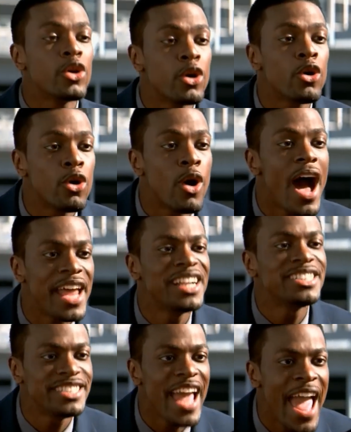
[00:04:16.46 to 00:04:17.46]
Do you
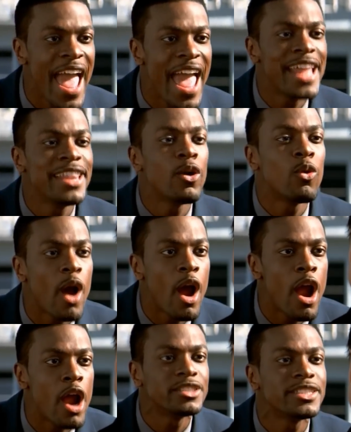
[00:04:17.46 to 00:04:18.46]
understand the
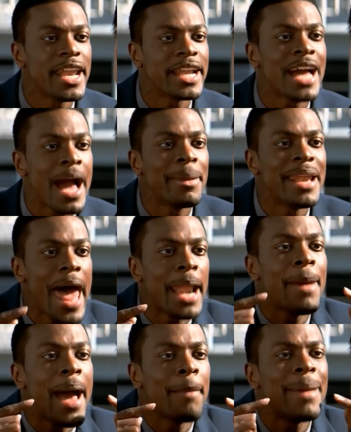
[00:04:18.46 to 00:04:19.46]
words that are coming
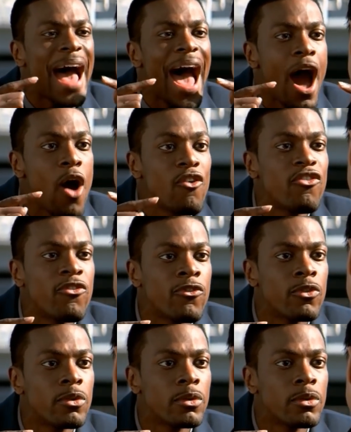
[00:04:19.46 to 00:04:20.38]
out of my mouth?